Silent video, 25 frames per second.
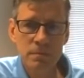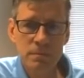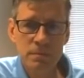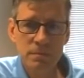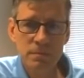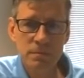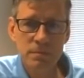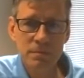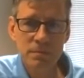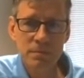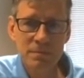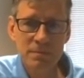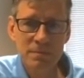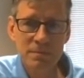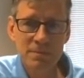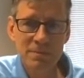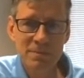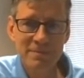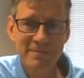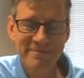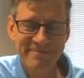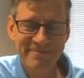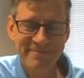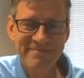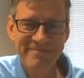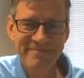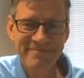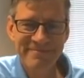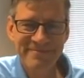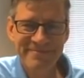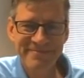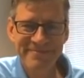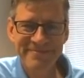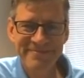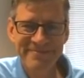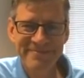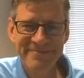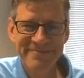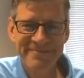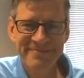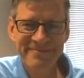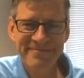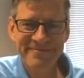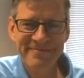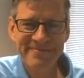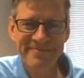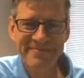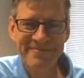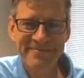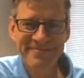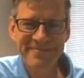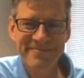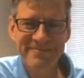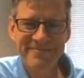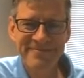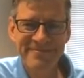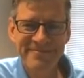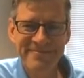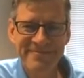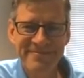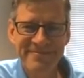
The person shown says nothing.